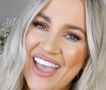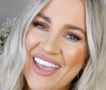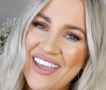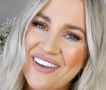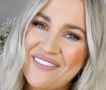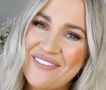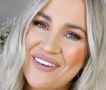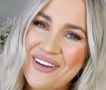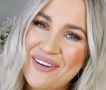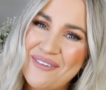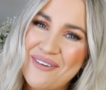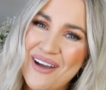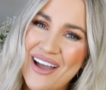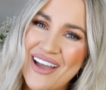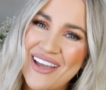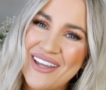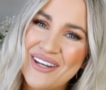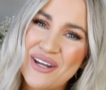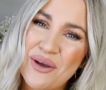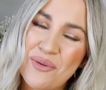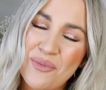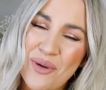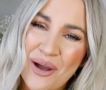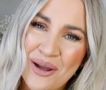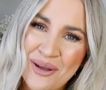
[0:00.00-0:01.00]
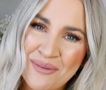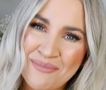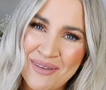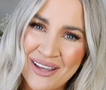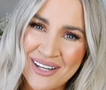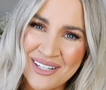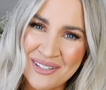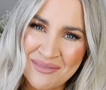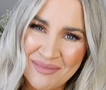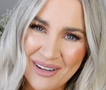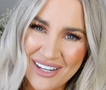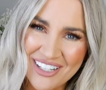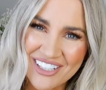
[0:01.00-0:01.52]
Hey everyone, welcome
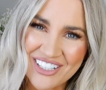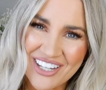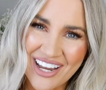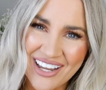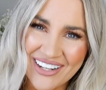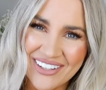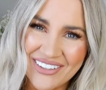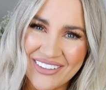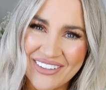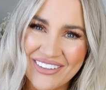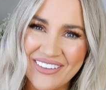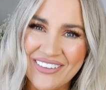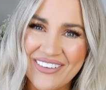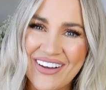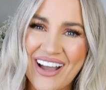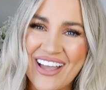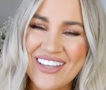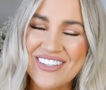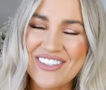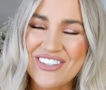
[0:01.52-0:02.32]
back to my channel.